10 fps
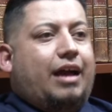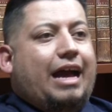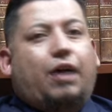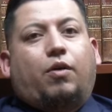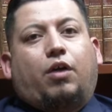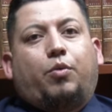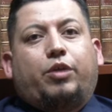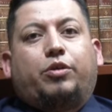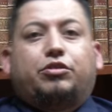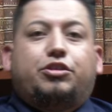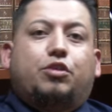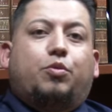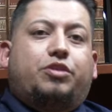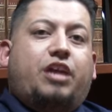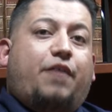how are we going to deal
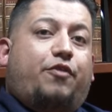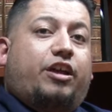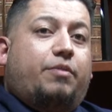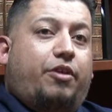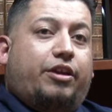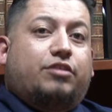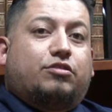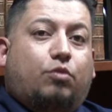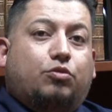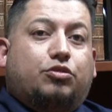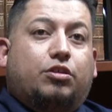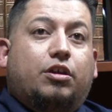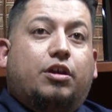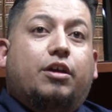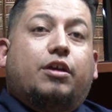with the African-American soldier.
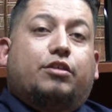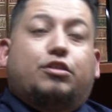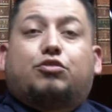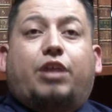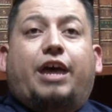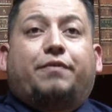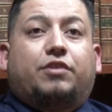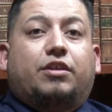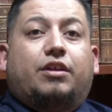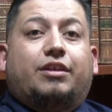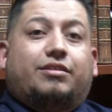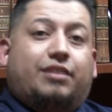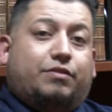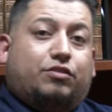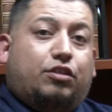The draft, the
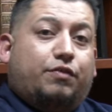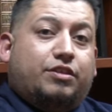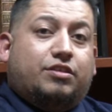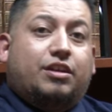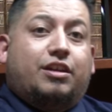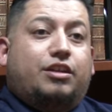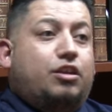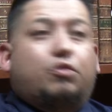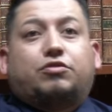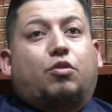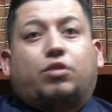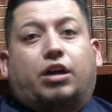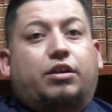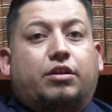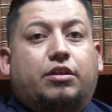Selective Service, knows no
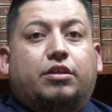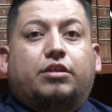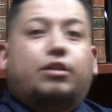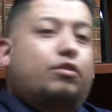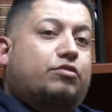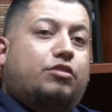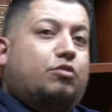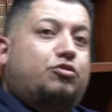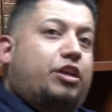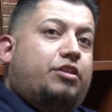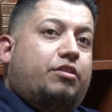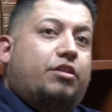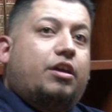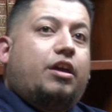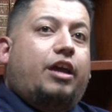color. It knows no gender.
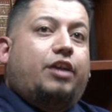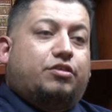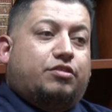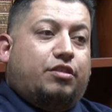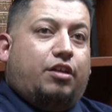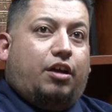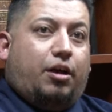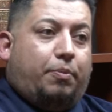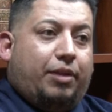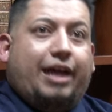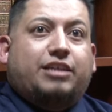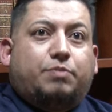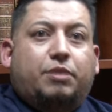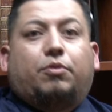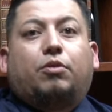It just applies
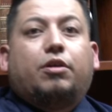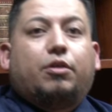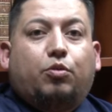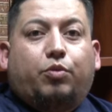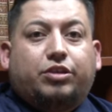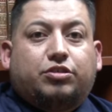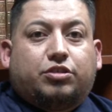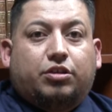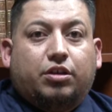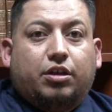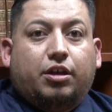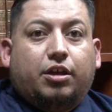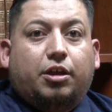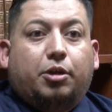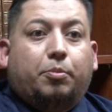people who register.
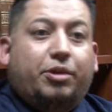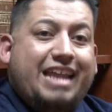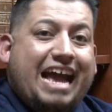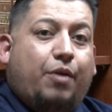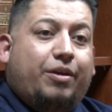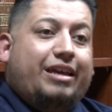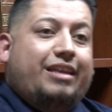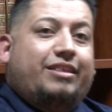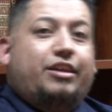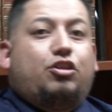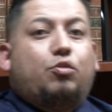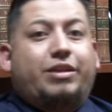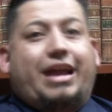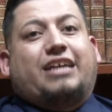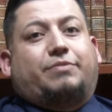But now the
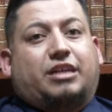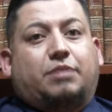human aspect